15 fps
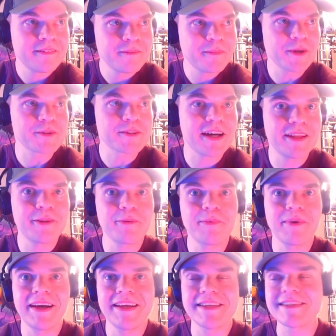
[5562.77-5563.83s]
Because
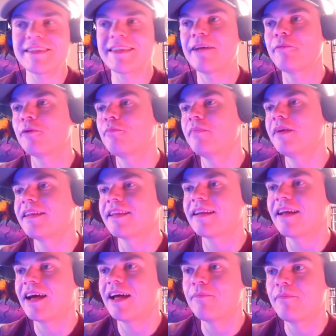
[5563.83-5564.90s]
otherwise that would mean that
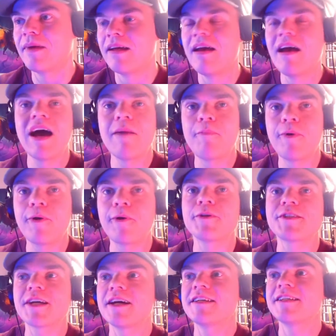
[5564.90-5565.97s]
I'm
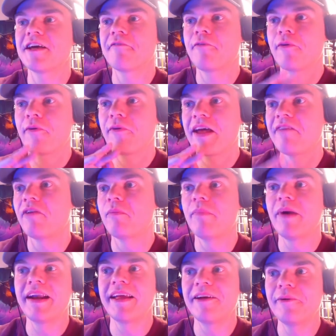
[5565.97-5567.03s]
apologizing for
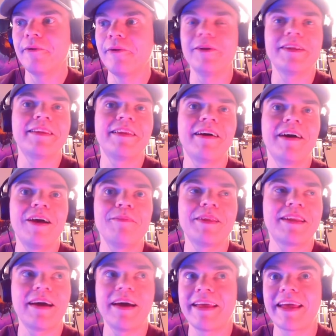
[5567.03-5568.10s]
everybody all the time,
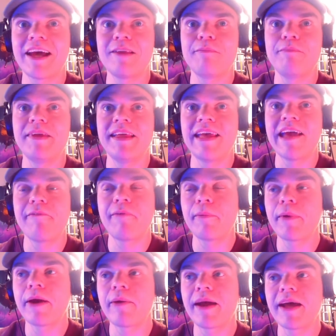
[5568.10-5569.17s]
that I can't be
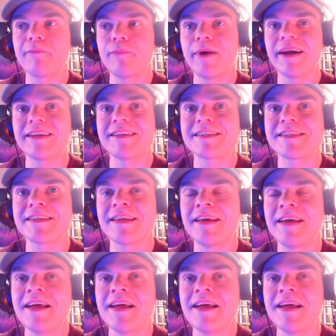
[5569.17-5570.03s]
everywhere at once.